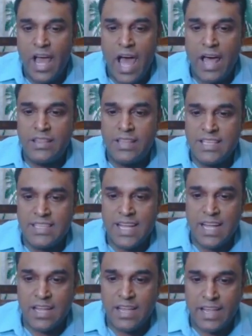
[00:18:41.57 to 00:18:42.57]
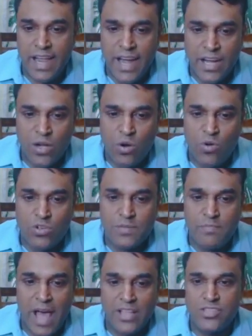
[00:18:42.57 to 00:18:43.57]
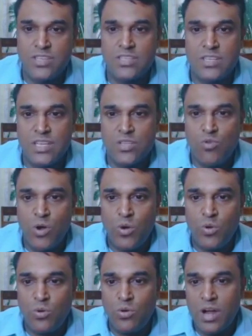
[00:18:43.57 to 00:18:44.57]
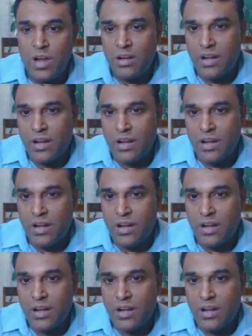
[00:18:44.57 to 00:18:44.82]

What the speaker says: And this get close matches is going to